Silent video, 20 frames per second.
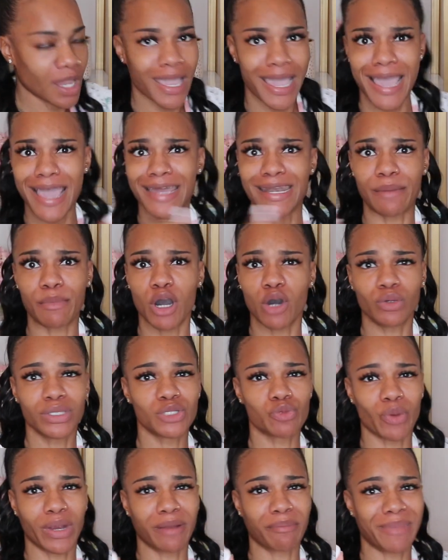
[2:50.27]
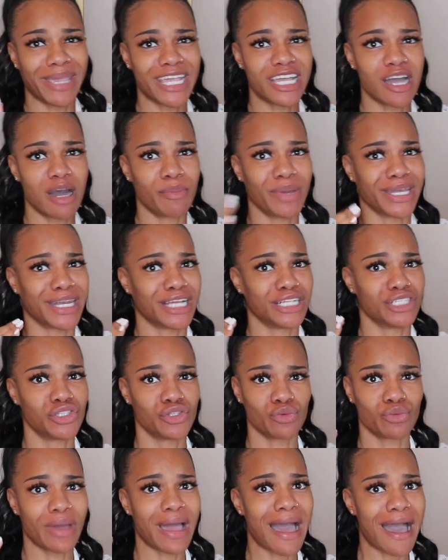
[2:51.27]
And I'm always wearing makeup and I
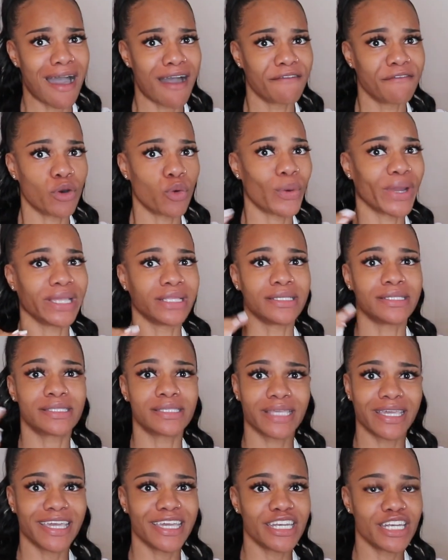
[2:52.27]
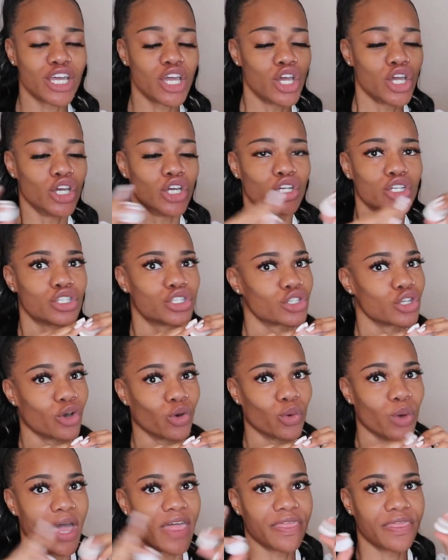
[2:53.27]
do have oily skin,
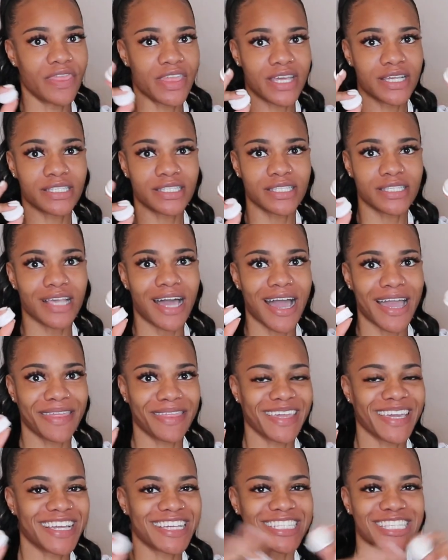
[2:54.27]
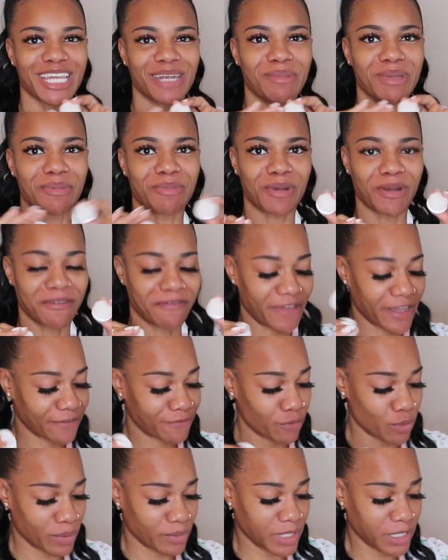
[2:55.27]
so this I think is going to be
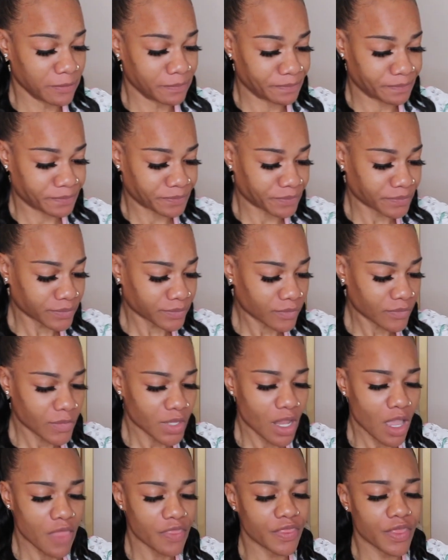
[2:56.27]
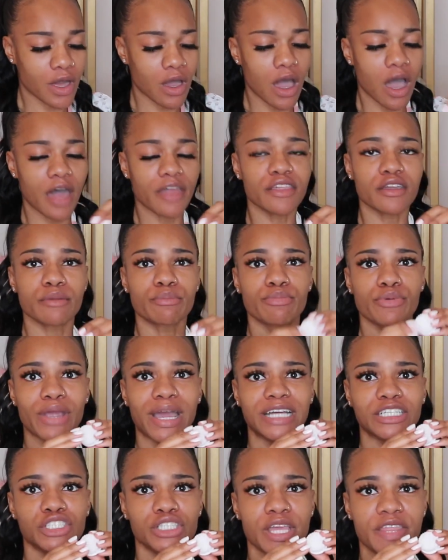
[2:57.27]
perfect for me. The other
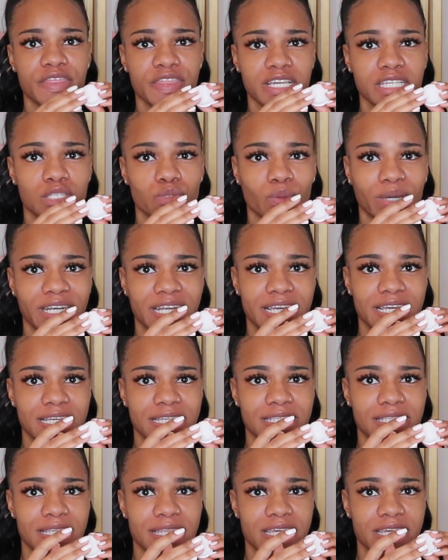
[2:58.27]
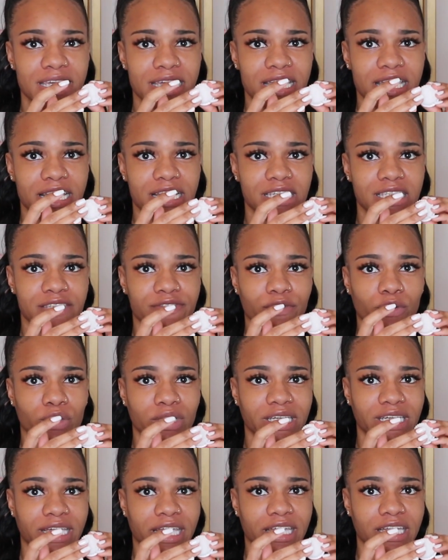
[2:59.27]
brush, this one is the
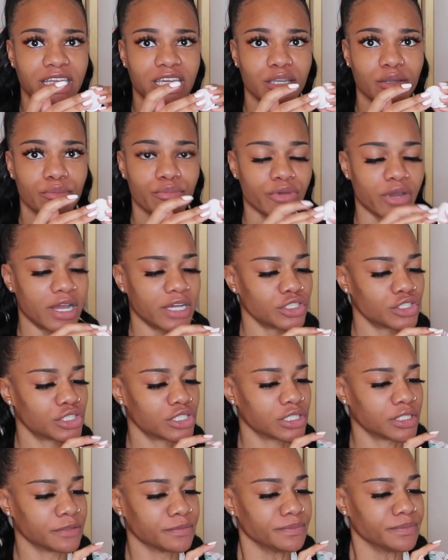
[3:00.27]
exfoliating brush,